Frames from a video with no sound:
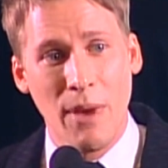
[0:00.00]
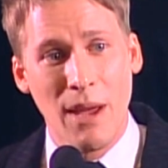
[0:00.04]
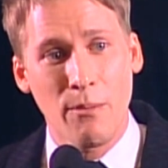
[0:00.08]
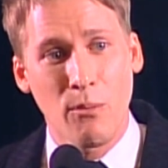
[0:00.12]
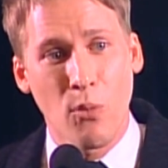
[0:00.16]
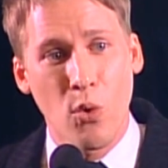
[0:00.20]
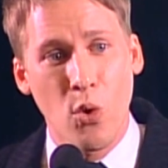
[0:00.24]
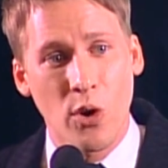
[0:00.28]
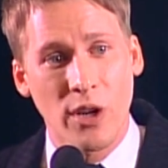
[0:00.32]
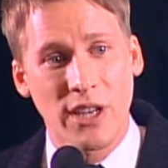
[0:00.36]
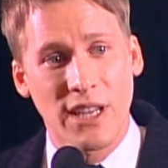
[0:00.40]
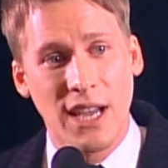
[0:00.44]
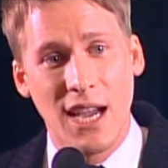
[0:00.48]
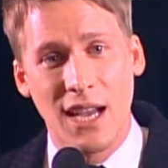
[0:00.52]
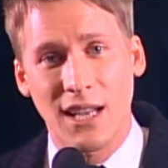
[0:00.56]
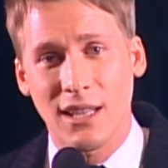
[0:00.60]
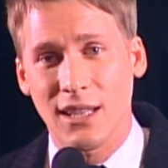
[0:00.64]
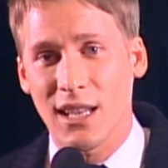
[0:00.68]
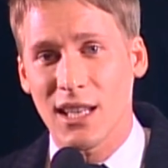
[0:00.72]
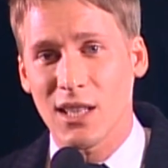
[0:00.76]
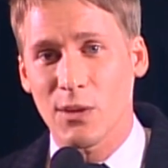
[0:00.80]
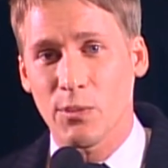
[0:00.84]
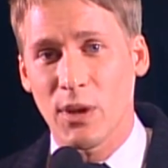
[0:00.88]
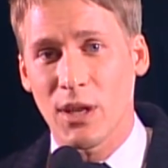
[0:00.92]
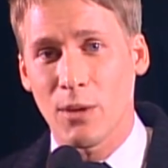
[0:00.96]
met more gay and
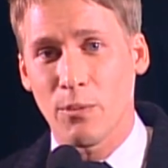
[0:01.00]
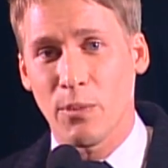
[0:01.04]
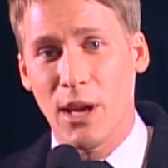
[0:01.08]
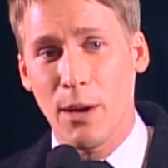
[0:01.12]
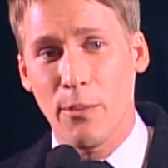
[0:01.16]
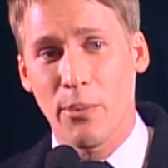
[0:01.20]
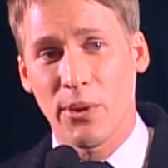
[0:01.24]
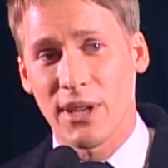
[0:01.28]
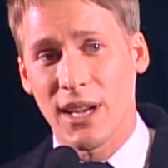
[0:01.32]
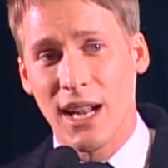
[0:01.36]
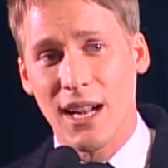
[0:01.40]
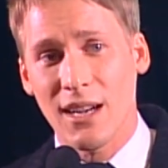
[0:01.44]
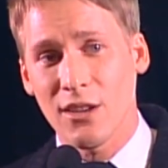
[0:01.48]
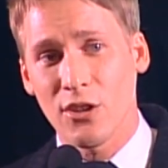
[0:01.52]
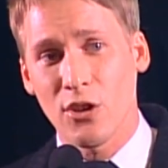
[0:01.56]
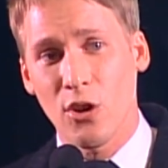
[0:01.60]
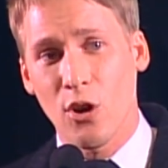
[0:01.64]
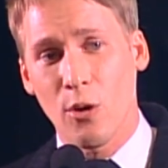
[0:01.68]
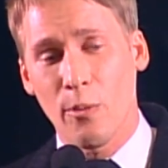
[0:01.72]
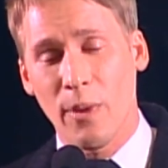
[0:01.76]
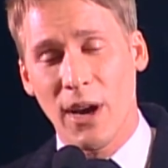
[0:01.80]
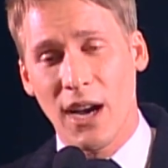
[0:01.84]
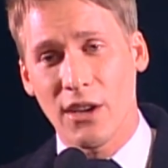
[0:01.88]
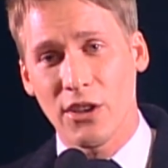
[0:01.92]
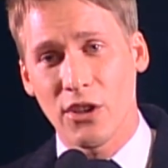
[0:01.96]
lesbian people. And I don't
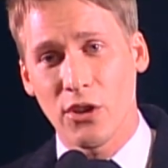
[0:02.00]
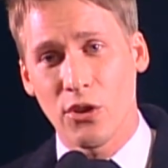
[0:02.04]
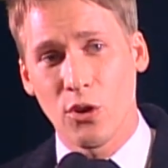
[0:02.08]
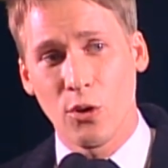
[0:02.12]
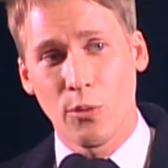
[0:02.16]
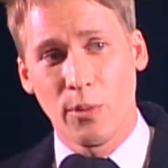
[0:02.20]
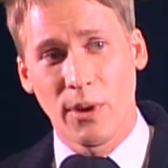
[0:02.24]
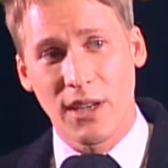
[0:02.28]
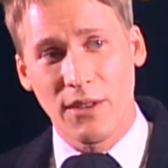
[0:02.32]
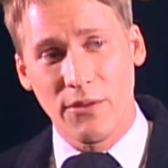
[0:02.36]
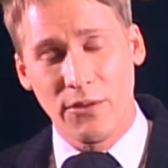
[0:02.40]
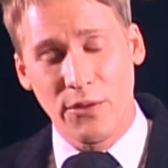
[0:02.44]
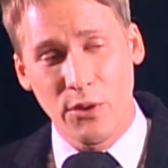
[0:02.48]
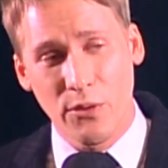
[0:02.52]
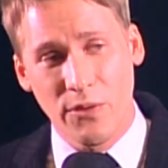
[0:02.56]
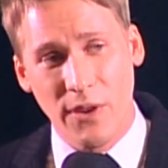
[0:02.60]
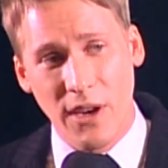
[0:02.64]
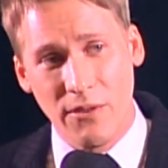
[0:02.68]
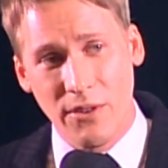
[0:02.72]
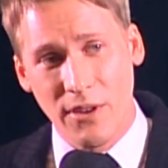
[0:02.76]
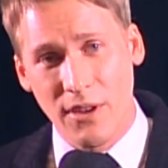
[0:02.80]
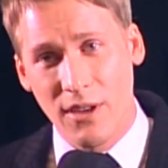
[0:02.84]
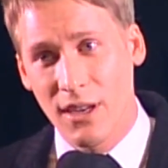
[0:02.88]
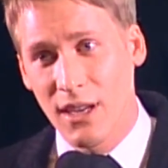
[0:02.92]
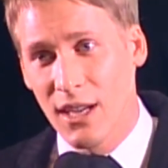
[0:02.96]
know about you, but if you've
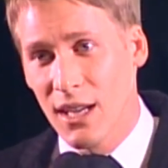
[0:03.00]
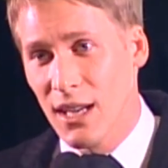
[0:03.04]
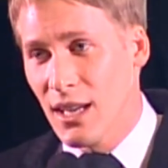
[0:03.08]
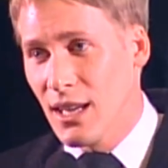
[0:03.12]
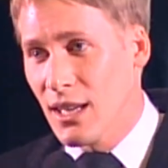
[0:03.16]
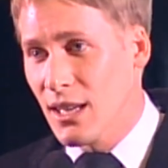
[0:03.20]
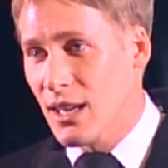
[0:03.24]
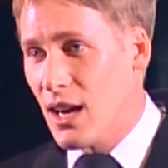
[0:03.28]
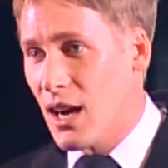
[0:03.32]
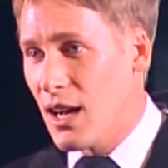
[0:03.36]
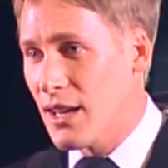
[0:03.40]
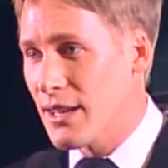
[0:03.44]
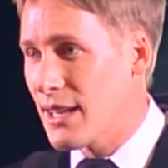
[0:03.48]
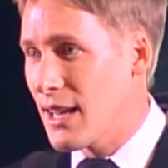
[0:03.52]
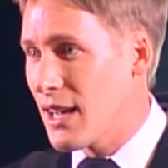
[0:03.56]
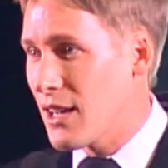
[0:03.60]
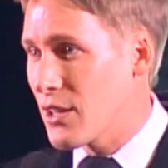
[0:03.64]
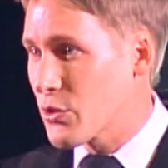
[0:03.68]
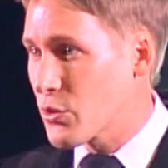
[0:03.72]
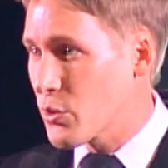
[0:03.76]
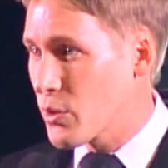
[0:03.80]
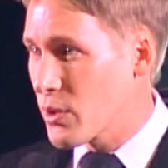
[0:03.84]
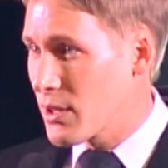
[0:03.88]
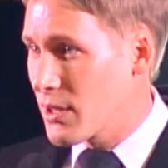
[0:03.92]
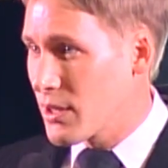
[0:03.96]
ever gone
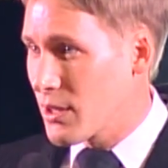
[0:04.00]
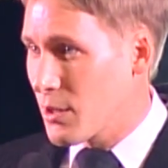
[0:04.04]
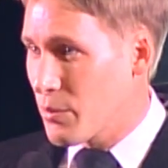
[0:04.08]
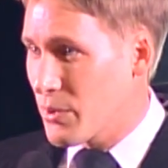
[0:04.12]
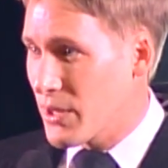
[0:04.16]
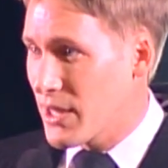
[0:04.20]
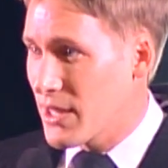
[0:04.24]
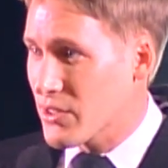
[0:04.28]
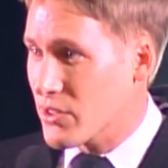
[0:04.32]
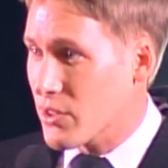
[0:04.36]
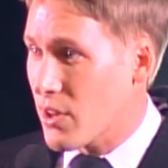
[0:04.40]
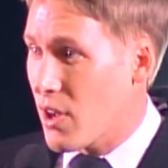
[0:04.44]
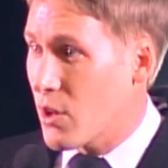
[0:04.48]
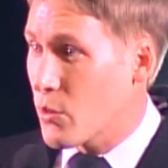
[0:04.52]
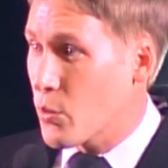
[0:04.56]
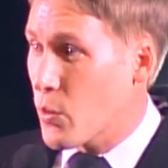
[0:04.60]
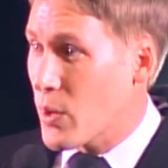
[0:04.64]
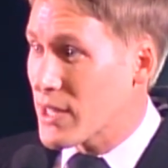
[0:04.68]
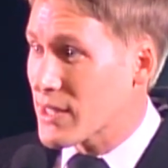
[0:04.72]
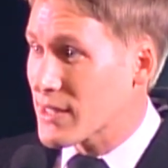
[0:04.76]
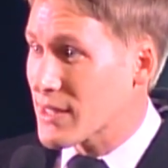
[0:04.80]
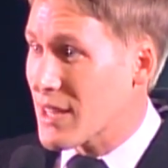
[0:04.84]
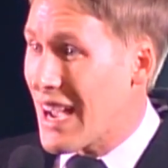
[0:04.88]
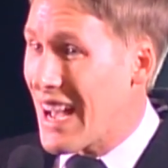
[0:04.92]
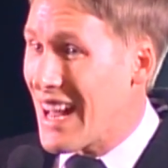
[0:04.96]
down to a little place called
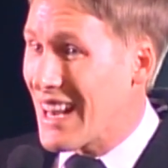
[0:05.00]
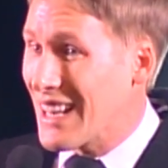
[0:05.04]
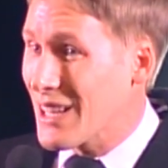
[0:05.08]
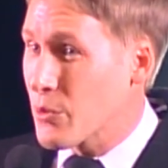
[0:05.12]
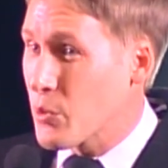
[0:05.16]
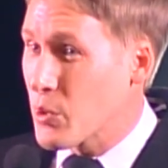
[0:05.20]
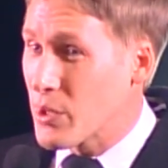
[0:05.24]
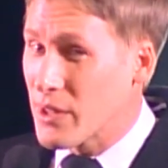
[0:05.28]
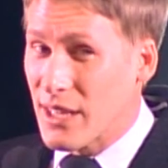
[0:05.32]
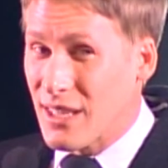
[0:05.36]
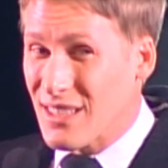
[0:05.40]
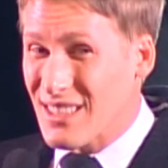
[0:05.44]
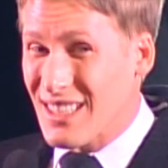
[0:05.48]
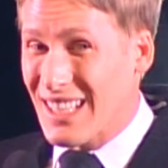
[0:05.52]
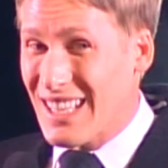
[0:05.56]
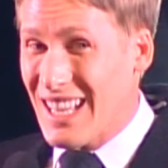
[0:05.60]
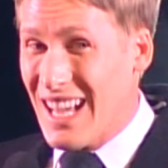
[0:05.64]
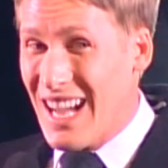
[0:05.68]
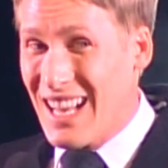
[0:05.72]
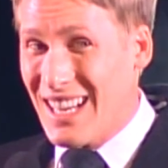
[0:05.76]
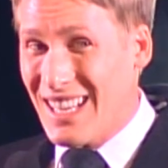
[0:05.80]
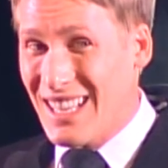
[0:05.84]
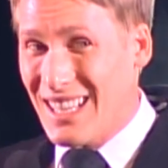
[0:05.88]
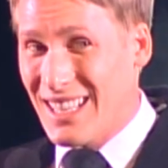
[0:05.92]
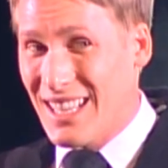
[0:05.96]
West Hollywood, there's a
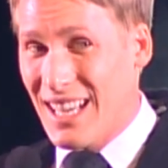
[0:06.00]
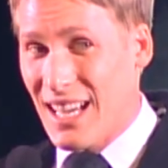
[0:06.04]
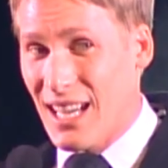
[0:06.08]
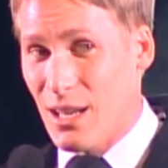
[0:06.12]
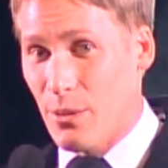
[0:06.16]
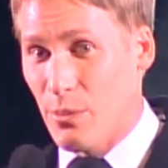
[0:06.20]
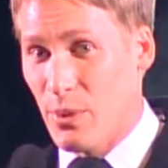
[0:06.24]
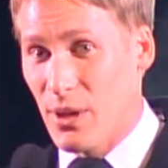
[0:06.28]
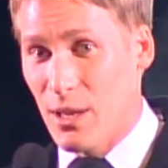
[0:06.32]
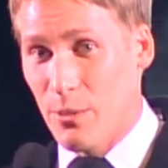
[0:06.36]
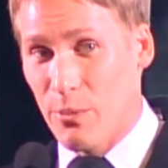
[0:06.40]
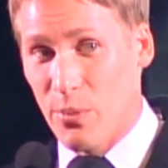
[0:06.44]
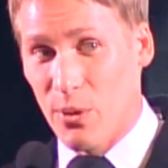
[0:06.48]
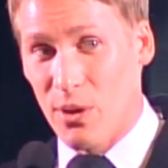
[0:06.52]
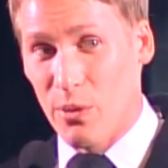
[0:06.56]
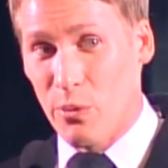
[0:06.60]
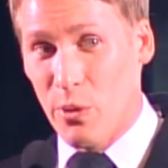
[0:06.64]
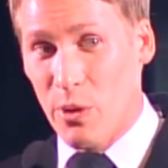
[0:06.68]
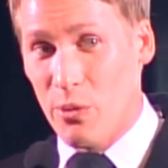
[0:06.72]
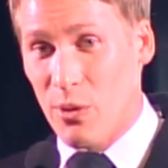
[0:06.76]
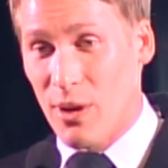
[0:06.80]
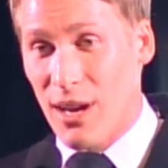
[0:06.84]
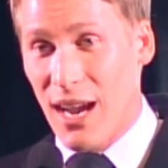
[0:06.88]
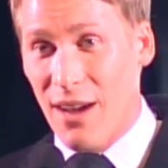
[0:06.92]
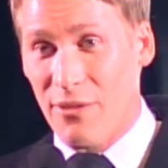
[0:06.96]
lot of gay people. And
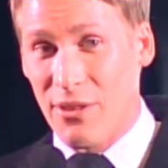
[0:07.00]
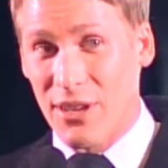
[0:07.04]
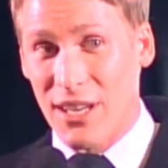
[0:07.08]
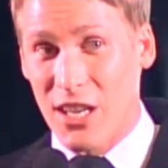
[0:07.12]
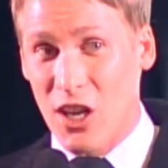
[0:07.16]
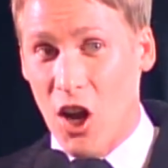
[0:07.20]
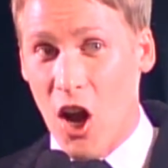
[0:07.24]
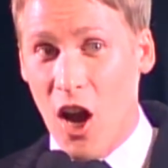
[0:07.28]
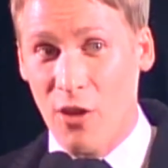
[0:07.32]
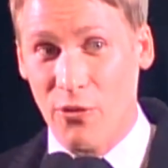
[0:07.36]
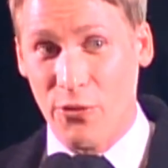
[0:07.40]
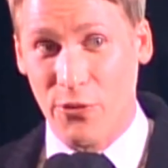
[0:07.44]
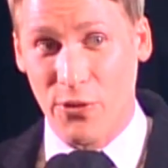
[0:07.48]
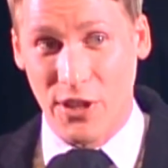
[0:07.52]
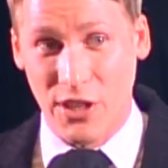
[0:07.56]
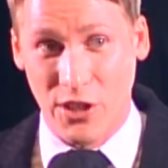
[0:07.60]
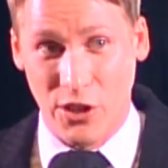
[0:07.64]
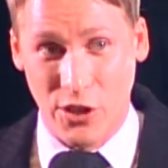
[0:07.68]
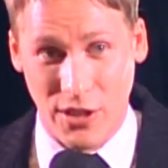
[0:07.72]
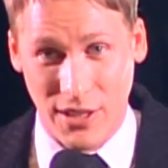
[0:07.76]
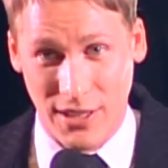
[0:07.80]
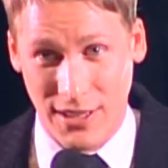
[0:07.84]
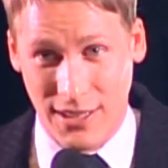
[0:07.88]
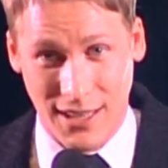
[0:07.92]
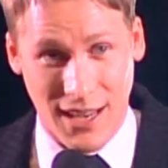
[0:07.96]
we were having an awfully
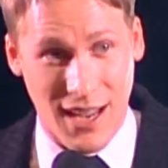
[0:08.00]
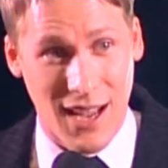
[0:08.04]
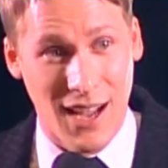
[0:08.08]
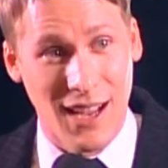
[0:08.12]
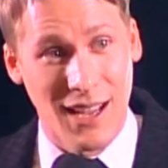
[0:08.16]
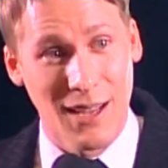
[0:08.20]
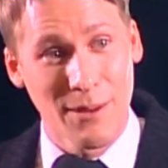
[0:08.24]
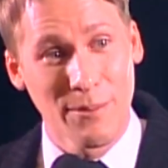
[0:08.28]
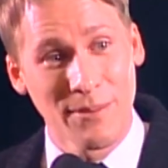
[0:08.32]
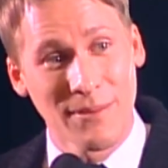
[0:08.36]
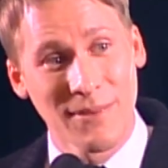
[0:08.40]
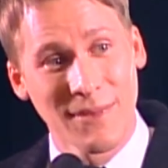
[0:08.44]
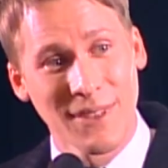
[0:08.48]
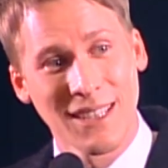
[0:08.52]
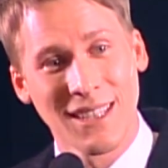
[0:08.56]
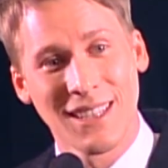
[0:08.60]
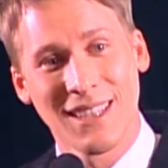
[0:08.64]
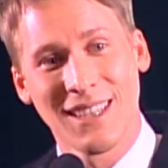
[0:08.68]
good time.